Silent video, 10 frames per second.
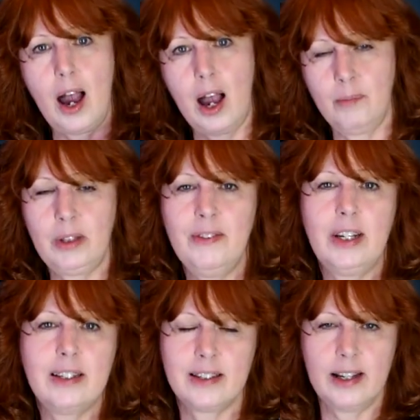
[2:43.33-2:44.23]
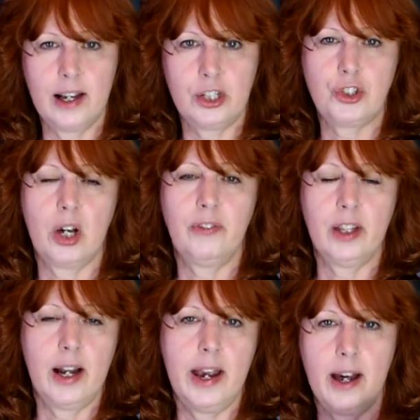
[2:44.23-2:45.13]
I'm leaving it sitting on the shelf and
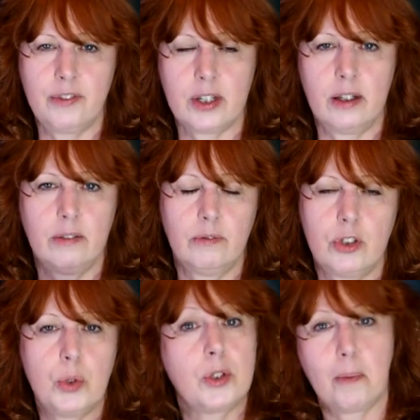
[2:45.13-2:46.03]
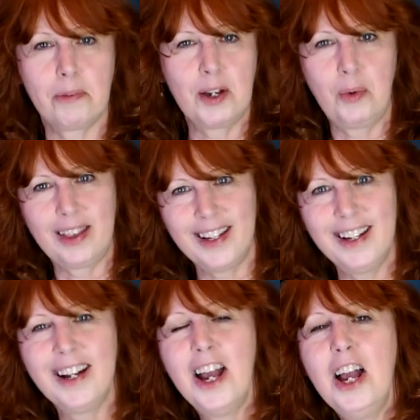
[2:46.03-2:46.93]
then I have to do something with it.